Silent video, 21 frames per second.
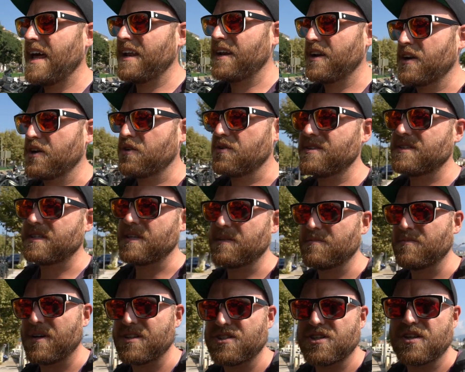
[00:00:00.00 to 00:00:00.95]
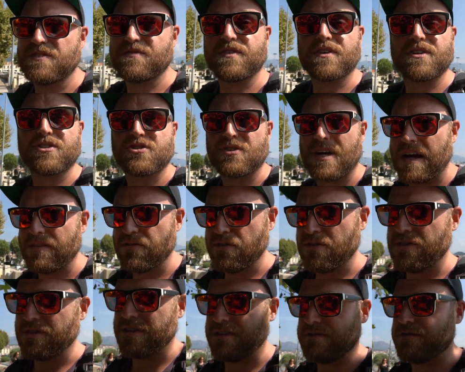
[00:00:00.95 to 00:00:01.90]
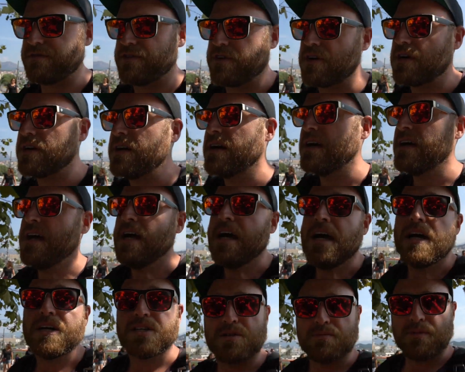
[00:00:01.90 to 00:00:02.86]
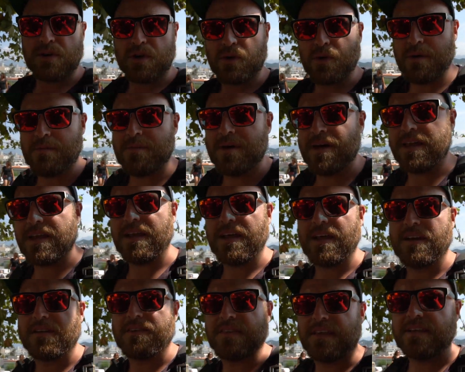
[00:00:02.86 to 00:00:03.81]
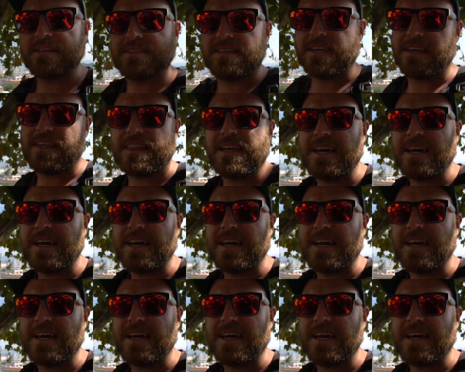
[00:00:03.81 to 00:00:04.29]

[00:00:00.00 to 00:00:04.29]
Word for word: had an increasing budget for travel and for some equipment and things like